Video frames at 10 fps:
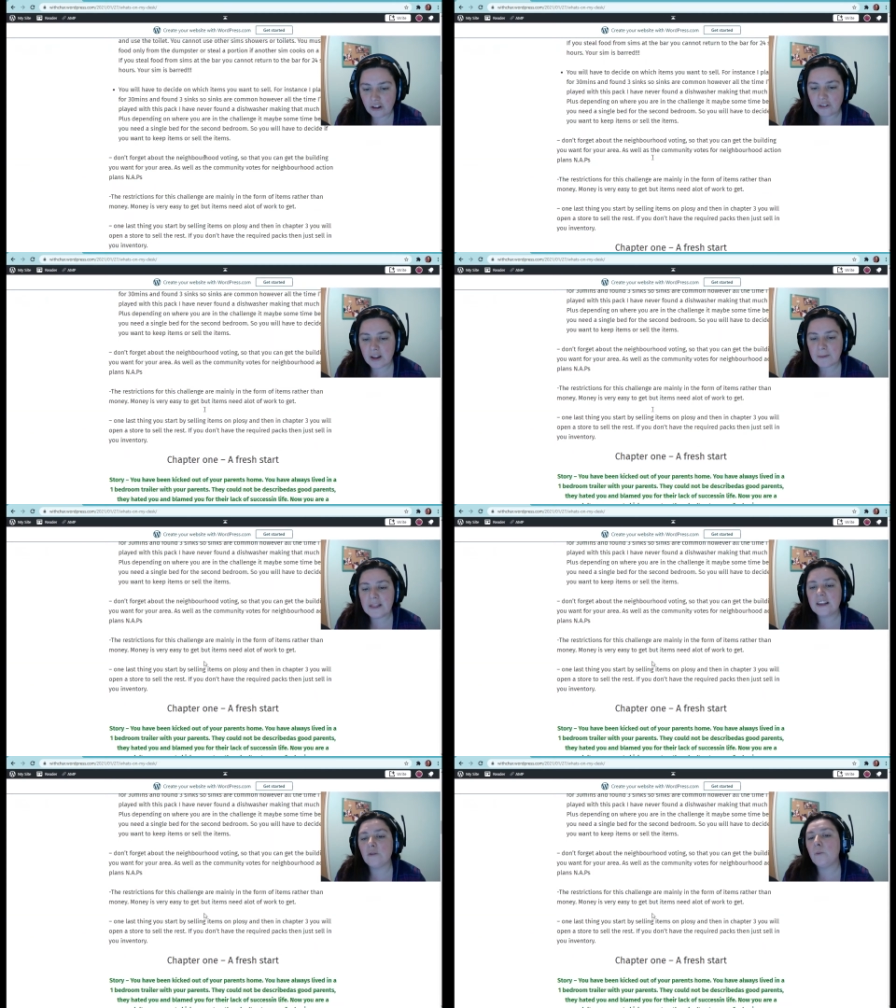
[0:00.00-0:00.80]
So some
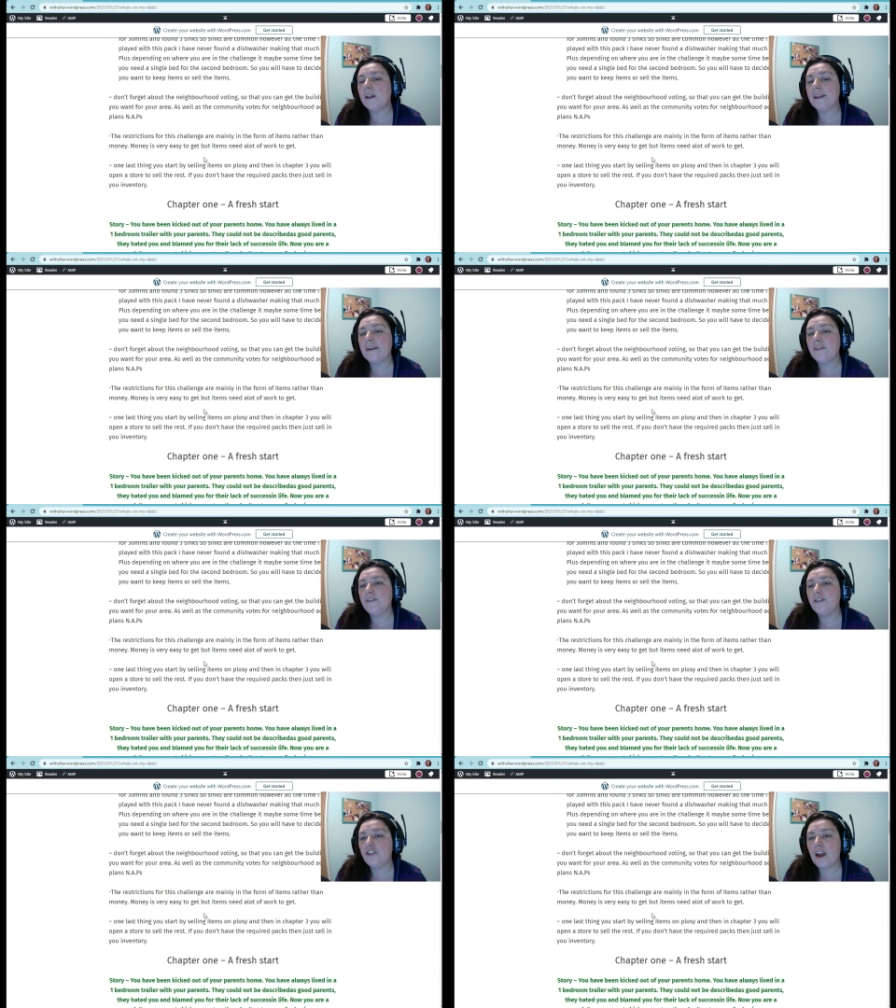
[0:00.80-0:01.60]
of this will
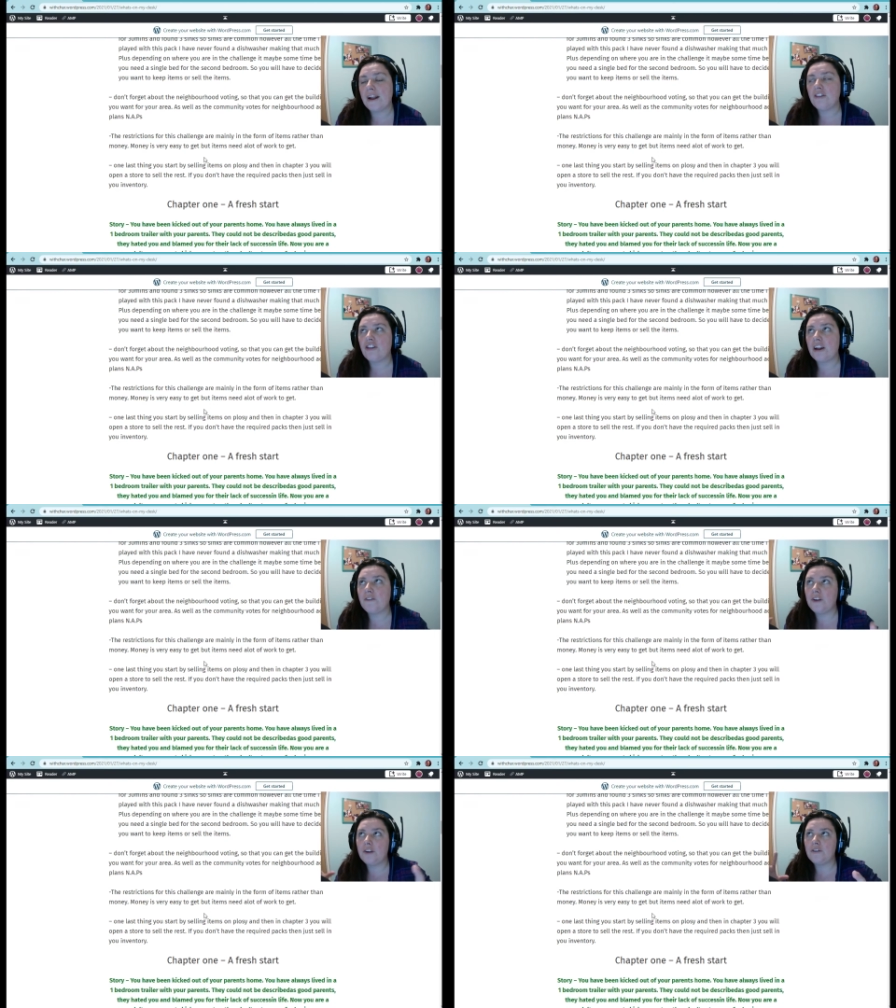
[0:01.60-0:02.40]
have changed.
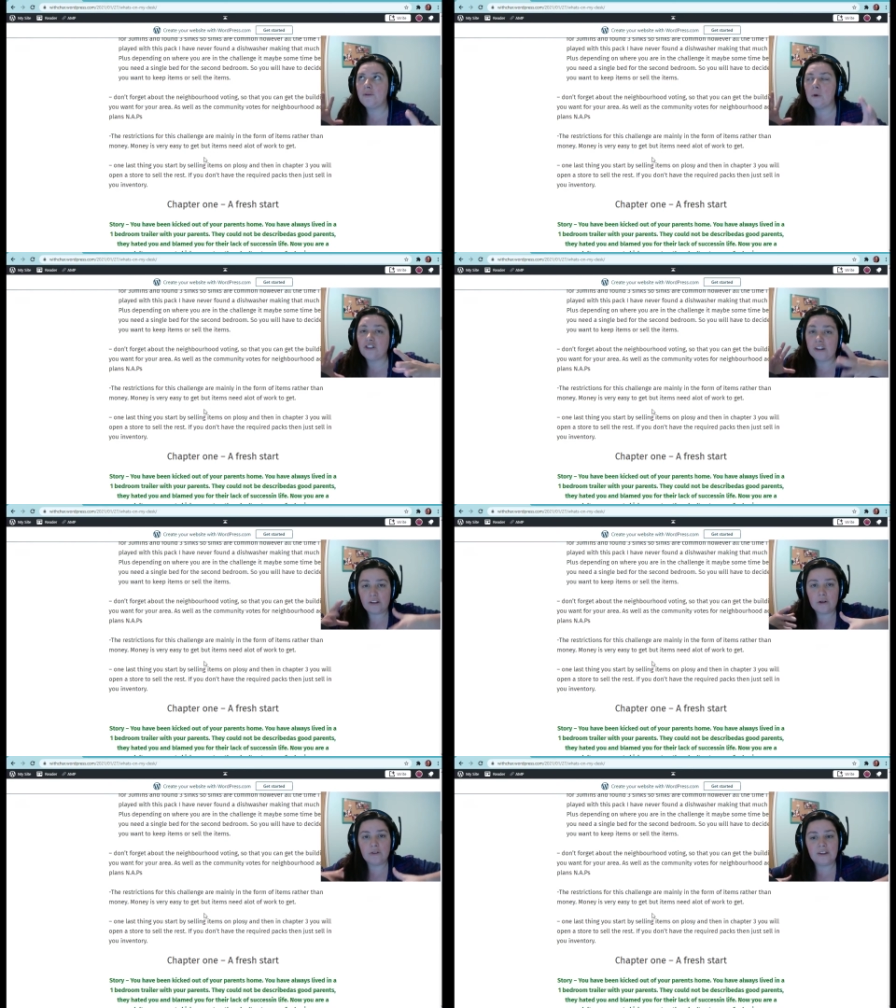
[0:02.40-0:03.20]
If you've watched
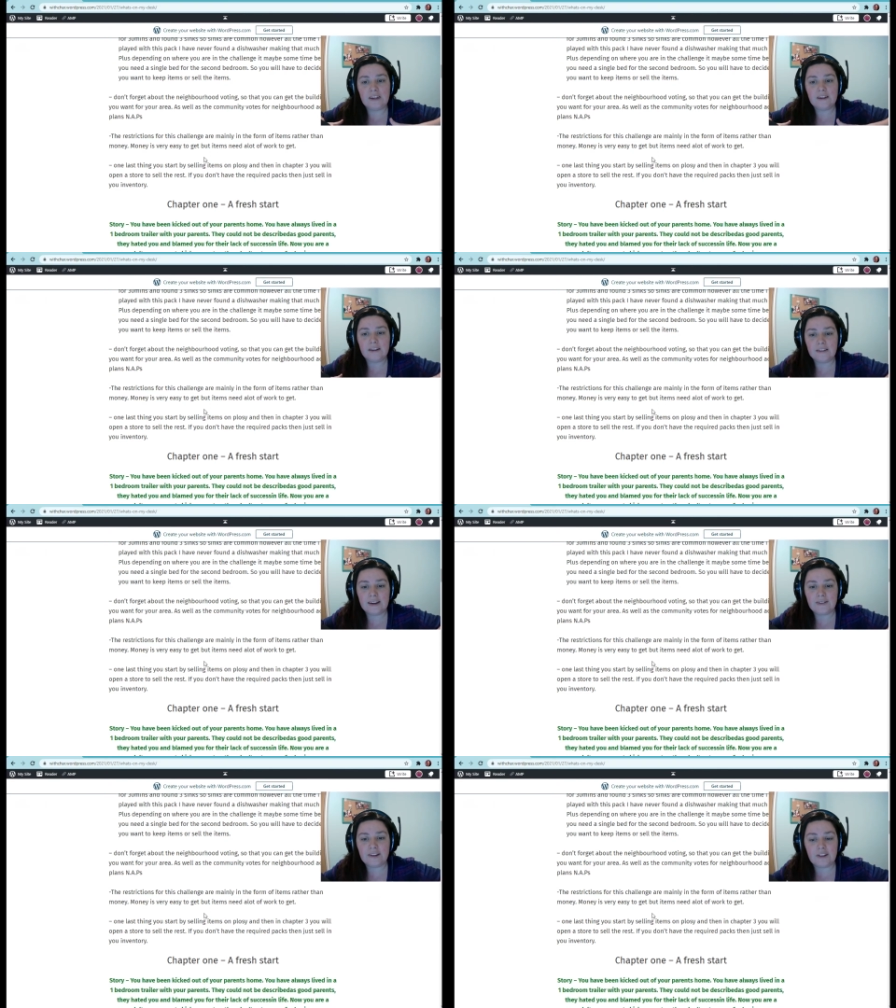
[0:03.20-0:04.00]
this whole se
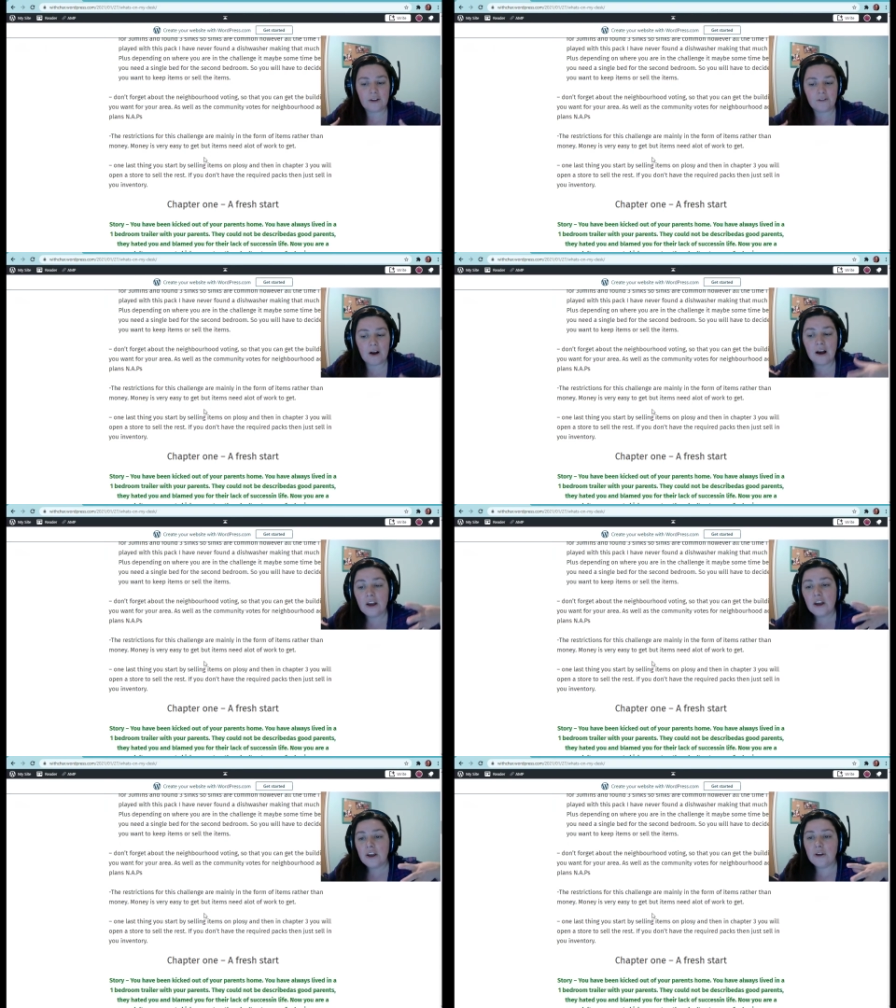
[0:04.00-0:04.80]
series so
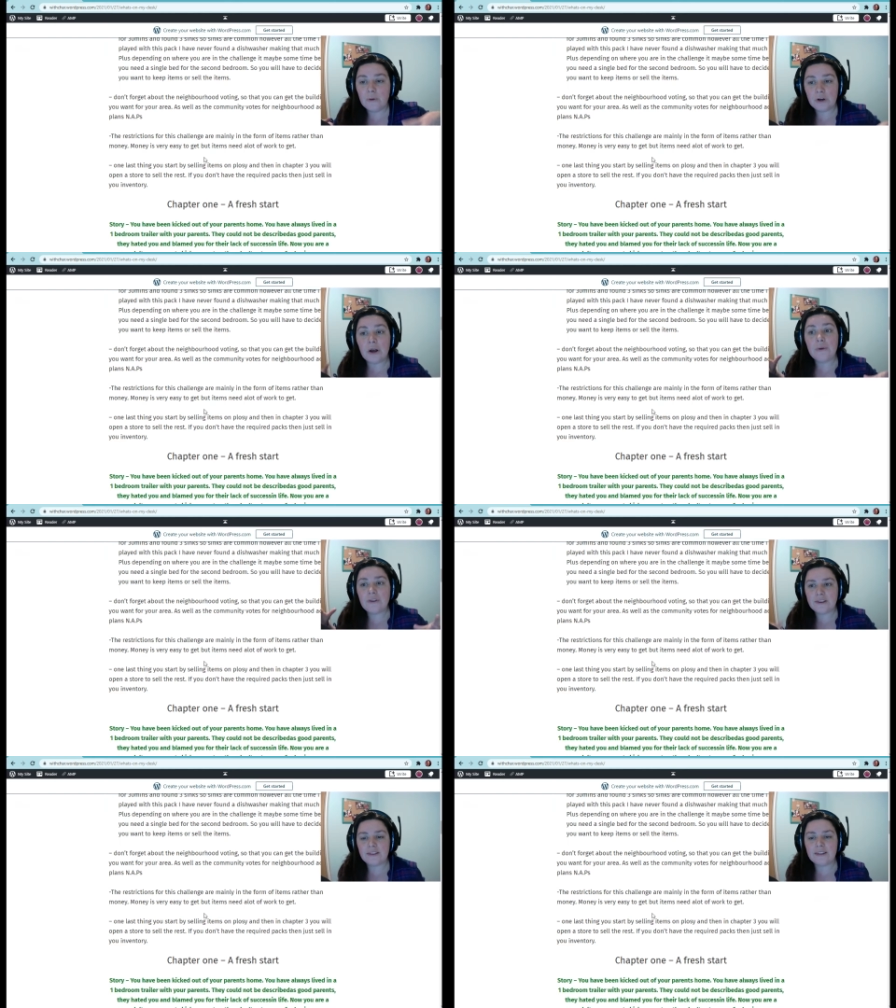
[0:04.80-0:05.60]
far, you'll
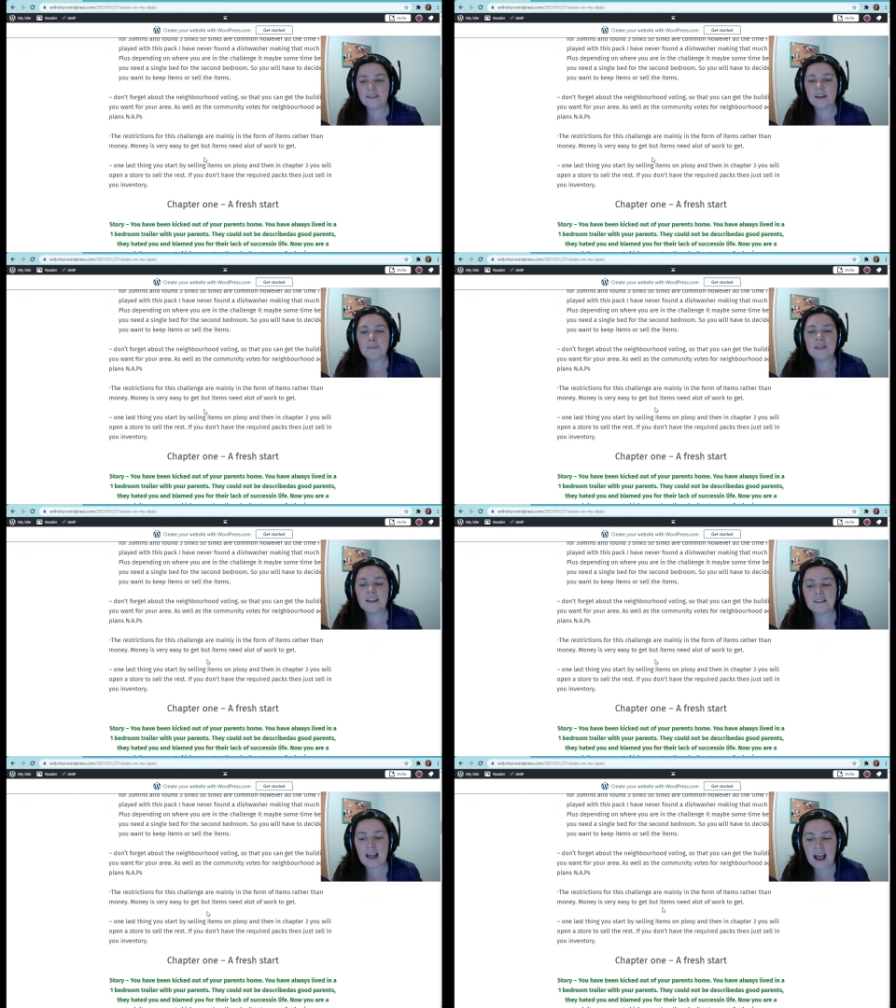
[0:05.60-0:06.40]
notice that some
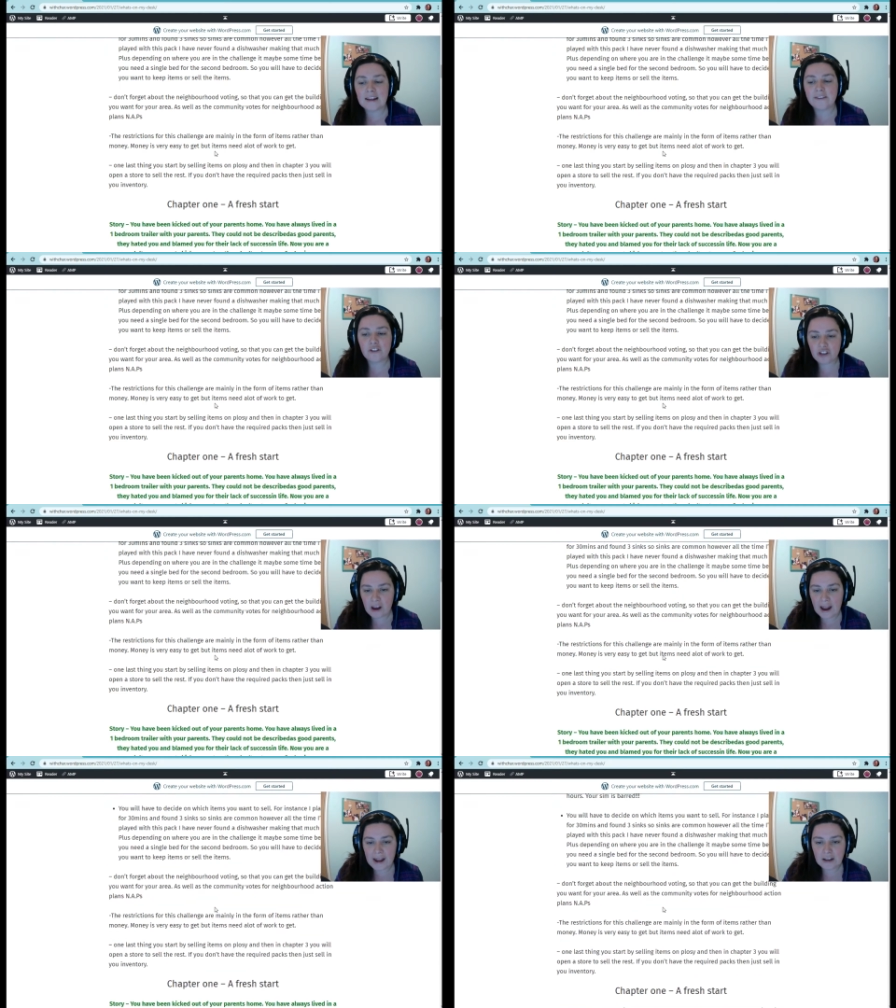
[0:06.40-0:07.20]
of this has
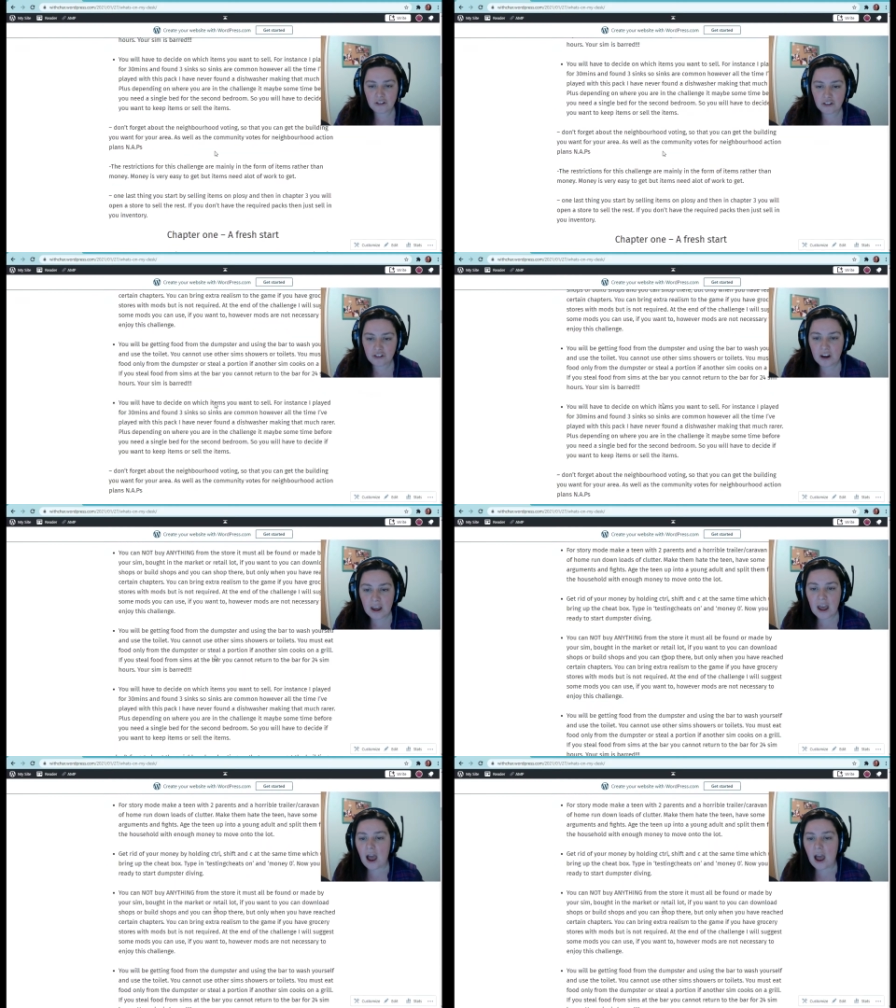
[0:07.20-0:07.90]
changed.